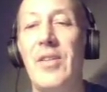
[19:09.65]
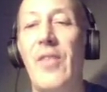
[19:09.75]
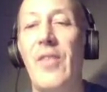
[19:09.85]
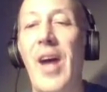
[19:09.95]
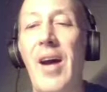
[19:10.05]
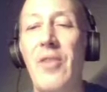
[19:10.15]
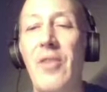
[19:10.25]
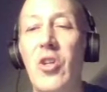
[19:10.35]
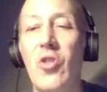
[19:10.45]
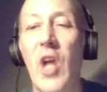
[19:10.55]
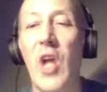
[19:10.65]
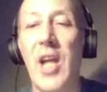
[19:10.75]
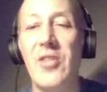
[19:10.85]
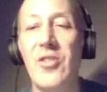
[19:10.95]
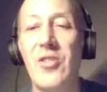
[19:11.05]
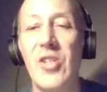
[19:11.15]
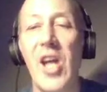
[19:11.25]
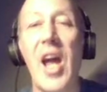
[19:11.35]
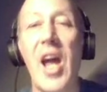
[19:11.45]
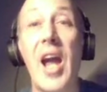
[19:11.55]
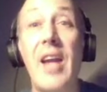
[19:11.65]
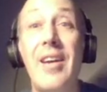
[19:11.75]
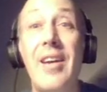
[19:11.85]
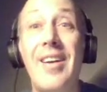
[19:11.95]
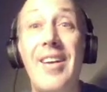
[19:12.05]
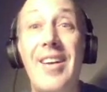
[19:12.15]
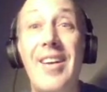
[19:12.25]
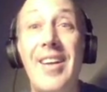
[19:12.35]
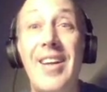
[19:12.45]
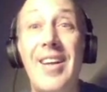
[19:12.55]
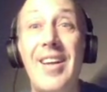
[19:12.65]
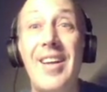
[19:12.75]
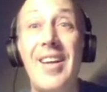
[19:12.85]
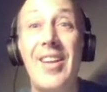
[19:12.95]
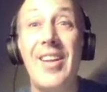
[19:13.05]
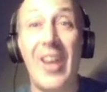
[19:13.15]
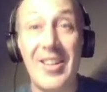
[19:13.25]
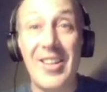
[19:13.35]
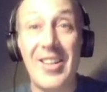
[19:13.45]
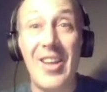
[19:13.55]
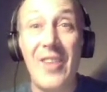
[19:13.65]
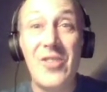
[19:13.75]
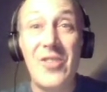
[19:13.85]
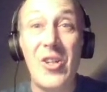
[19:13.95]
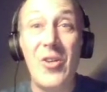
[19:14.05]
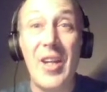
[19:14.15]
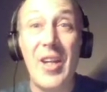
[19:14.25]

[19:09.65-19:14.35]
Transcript: Have a great day. Lots of love to you.